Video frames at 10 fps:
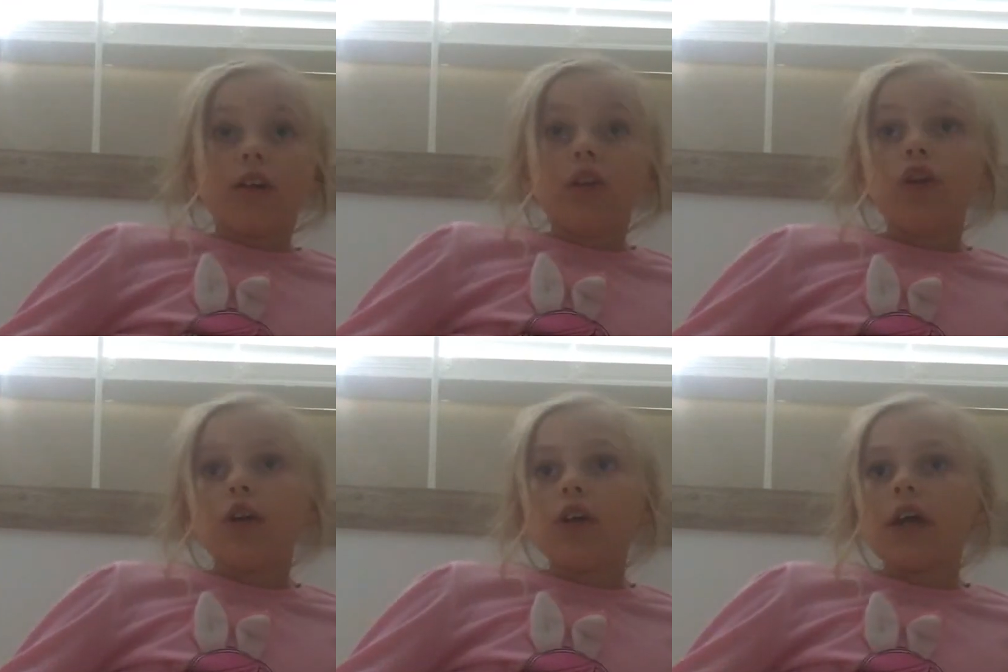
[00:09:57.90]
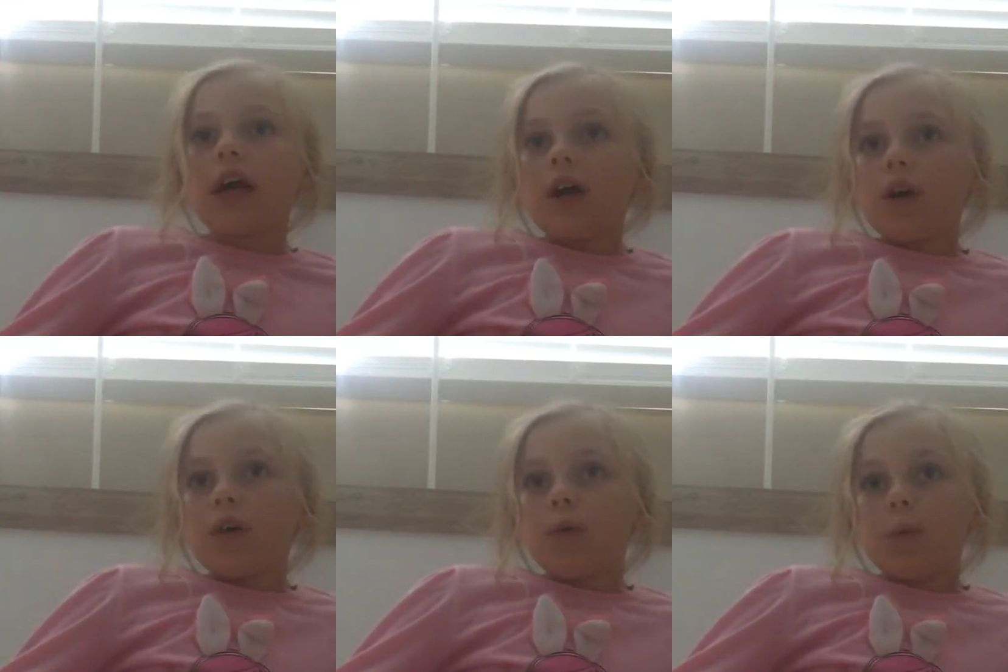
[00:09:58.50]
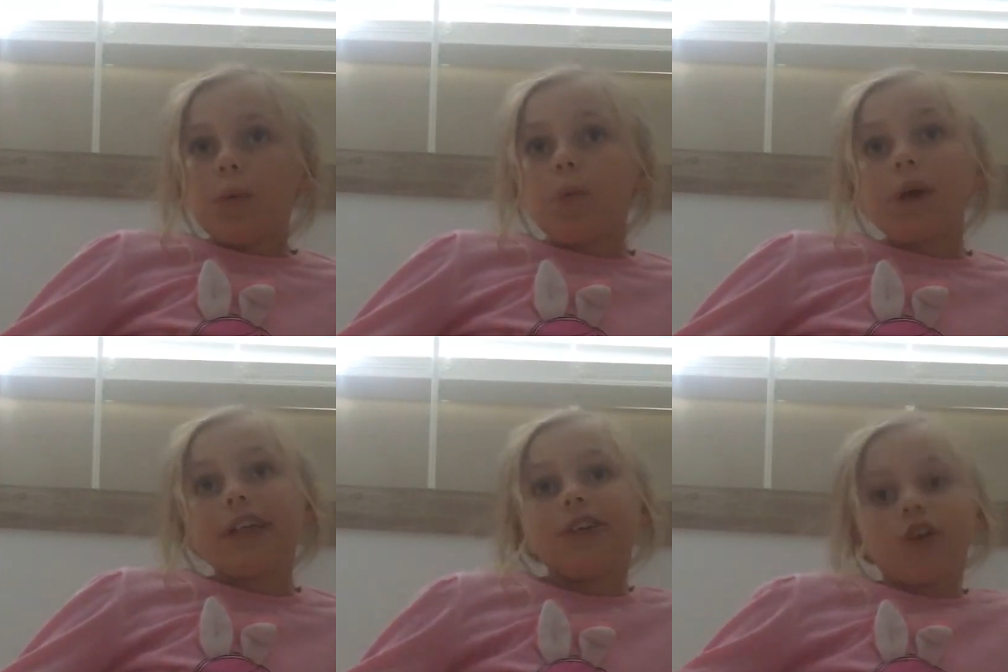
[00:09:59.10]
you know how
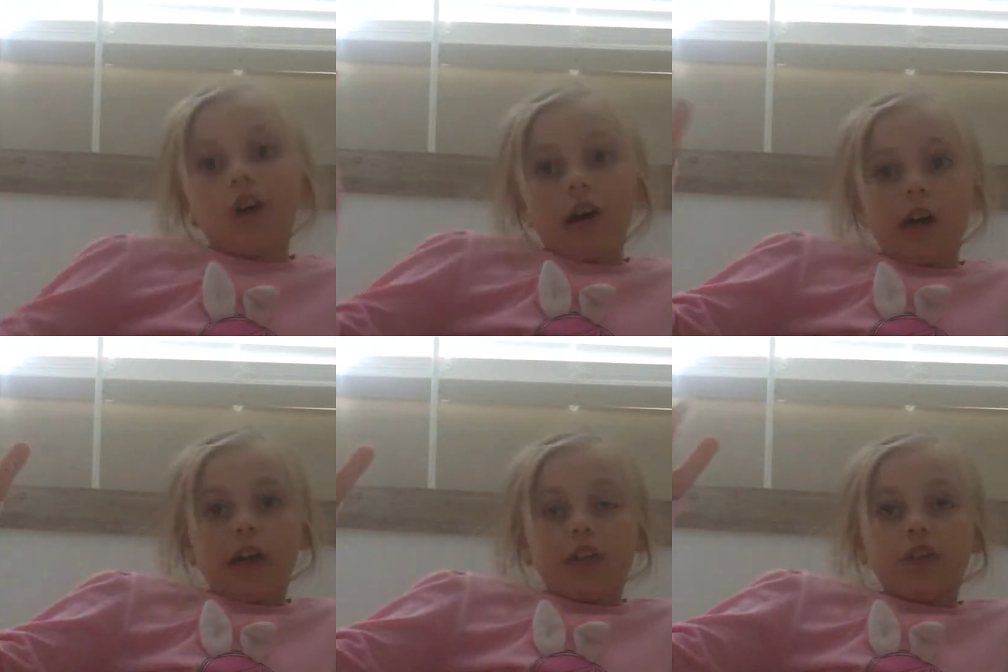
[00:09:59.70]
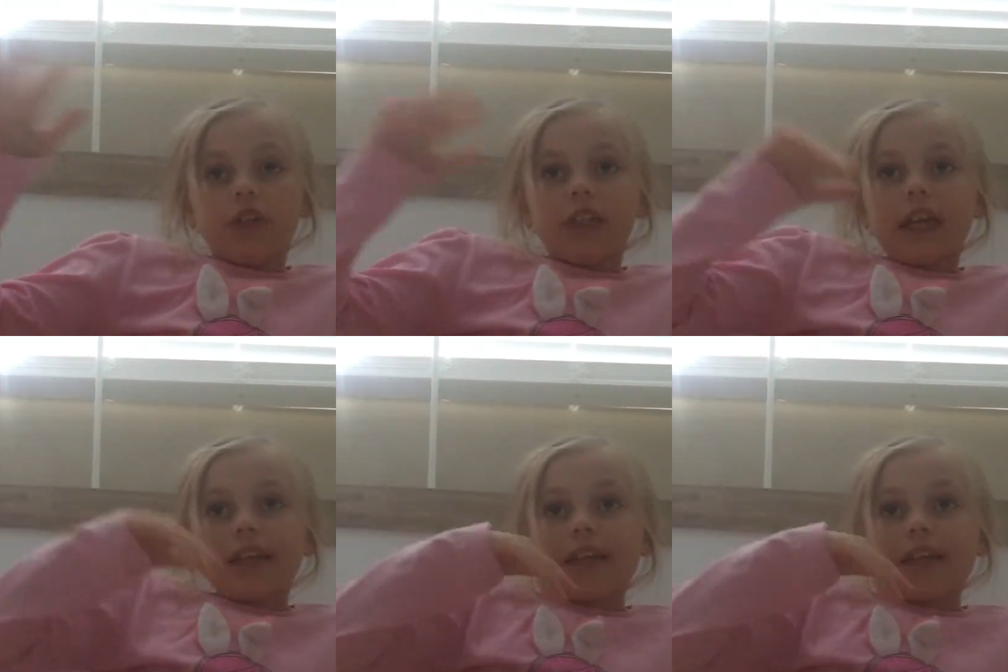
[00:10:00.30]
when you're you're hungry at